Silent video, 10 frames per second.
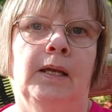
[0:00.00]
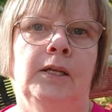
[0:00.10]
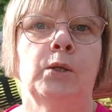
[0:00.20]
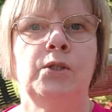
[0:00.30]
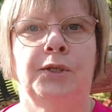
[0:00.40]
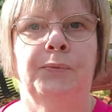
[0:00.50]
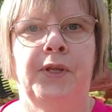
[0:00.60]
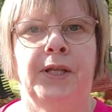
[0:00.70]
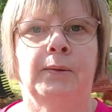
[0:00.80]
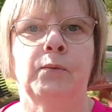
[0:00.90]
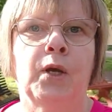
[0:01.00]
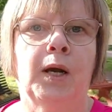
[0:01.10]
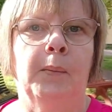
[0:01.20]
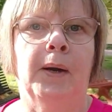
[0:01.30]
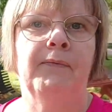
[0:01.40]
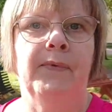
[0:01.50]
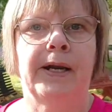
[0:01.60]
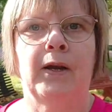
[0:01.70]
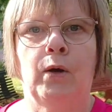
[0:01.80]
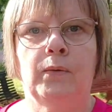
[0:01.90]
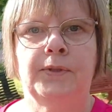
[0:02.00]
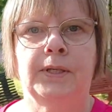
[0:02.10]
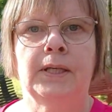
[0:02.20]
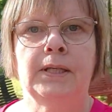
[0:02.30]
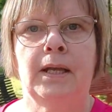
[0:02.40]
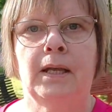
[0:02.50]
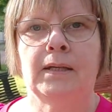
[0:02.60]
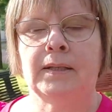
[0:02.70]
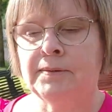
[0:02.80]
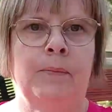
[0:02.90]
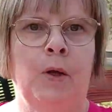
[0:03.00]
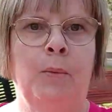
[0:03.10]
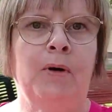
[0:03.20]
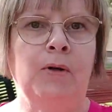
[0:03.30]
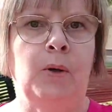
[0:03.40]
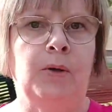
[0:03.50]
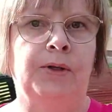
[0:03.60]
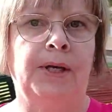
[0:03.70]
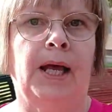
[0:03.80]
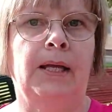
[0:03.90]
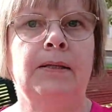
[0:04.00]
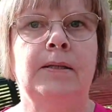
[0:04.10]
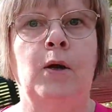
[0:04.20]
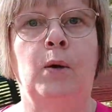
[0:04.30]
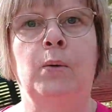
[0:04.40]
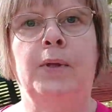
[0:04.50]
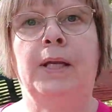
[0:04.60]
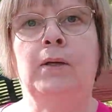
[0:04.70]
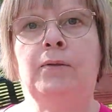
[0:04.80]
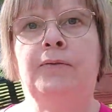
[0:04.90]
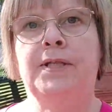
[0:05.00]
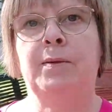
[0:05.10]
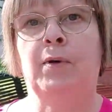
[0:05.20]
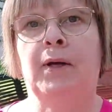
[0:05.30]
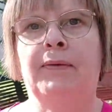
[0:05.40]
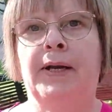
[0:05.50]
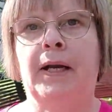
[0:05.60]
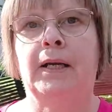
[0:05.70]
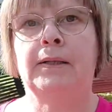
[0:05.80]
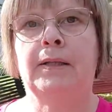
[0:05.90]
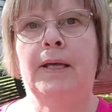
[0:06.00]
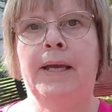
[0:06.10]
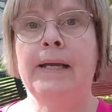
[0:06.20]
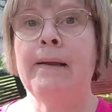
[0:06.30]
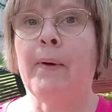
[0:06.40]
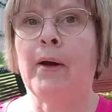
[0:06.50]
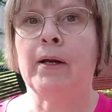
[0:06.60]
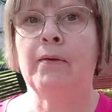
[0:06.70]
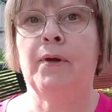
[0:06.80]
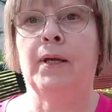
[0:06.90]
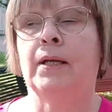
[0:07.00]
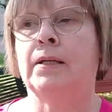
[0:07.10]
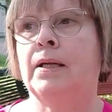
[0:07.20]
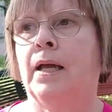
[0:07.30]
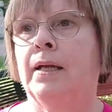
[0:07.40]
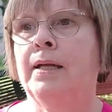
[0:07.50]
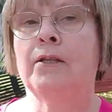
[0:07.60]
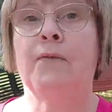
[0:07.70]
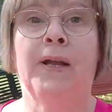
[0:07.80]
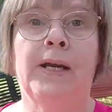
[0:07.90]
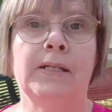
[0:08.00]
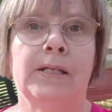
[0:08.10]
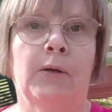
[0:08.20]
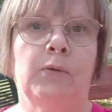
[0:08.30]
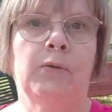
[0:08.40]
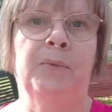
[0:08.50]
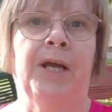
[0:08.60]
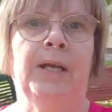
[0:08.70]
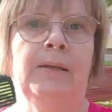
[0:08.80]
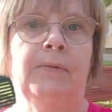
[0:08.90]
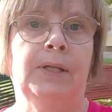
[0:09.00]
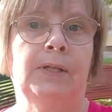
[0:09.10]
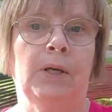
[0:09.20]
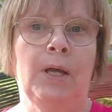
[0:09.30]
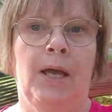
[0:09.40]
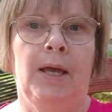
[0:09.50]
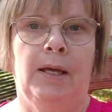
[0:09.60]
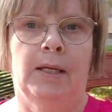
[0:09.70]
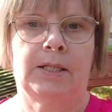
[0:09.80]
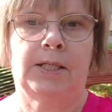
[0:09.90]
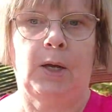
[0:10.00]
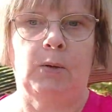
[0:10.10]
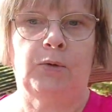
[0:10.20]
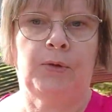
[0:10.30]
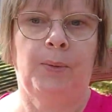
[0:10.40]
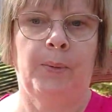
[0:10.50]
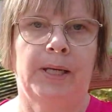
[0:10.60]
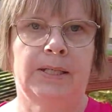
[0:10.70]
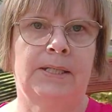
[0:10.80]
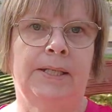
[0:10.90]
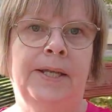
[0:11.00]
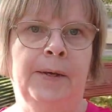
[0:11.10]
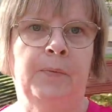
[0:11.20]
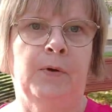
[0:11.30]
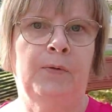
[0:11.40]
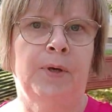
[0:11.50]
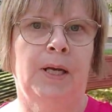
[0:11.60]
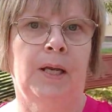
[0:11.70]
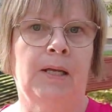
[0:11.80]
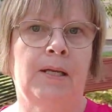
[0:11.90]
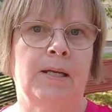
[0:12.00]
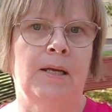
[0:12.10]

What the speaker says: not something that would come up very often, I think. About northern lights, no, they're not visible every night anywhere in Finland. And in the very south, I mean, I live in the southwest tip of Finland,